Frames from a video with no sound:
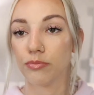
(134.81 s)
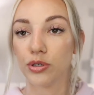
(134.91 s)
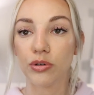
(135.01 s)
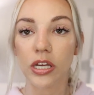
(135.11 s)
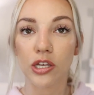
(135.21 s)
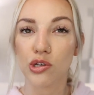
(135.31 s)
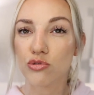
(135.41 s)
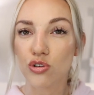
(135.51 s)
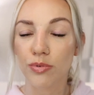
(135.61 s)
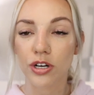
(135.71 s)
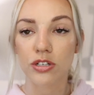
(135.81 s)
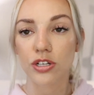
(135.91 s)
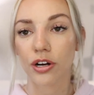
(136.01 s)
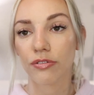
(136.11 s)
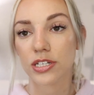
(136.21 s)
Beauty YouTubers
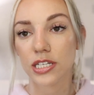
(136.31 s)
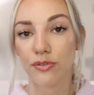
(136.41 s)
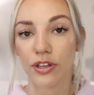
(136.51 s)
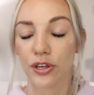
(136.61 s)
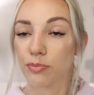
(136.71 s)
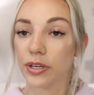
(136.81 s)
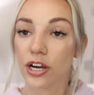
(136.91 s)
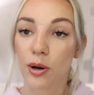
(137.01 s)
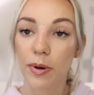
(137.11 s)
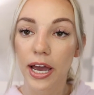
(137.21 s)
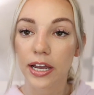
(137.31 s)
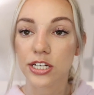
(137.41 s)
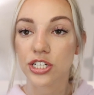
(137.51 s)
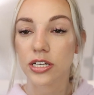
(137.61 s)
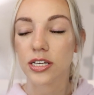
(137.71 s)
started receiving their PR
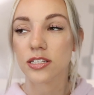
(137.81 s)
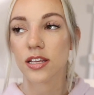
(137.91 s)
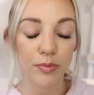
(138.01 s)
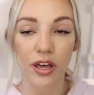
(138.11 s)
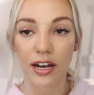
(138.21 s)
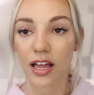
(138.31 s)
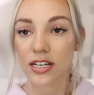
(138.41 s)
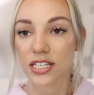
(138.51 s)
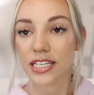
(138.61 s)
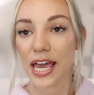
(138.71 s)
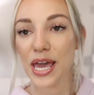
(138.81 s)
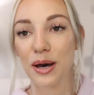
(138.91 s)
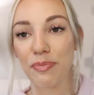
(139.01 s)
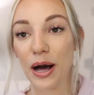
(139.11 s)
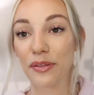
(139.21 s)
packages. People had a lot to say
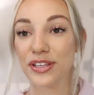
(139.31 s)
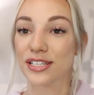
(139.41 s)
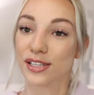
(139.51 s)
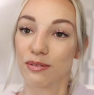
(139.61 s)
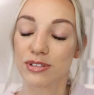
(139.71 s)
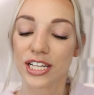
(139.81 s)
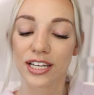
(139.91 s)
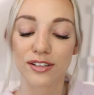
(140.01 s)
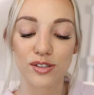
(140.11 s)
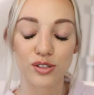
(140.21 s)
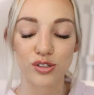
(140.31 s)
about these lipsticks.